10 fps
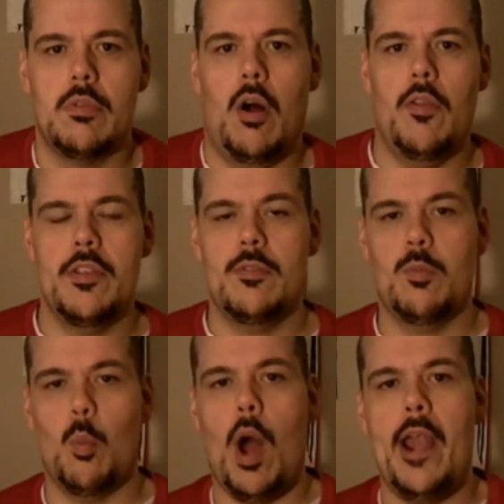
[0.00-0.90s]
all these
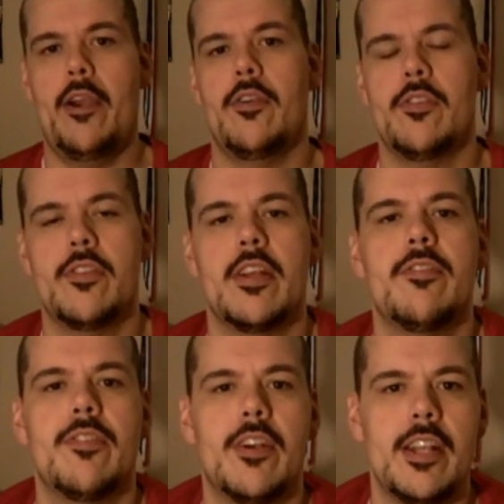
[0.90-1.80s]
wires and stuff
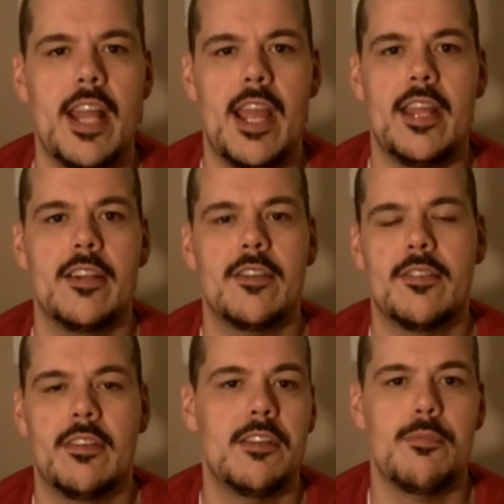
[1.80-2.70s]
for a day and
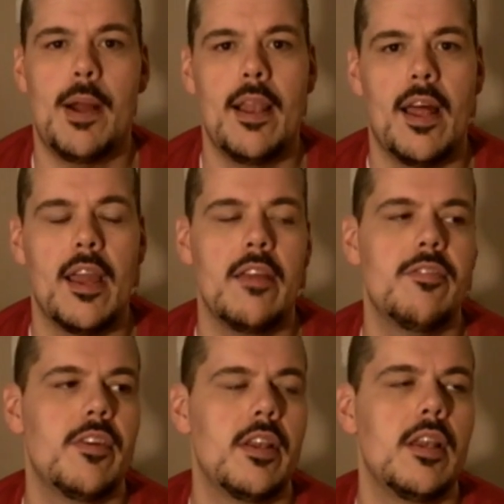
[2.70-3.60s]
just live my life,
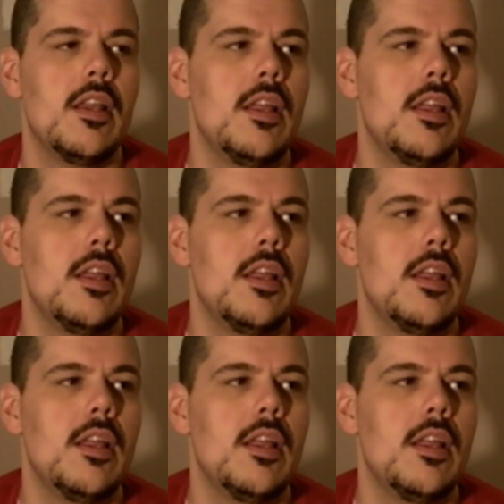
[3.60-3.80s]
and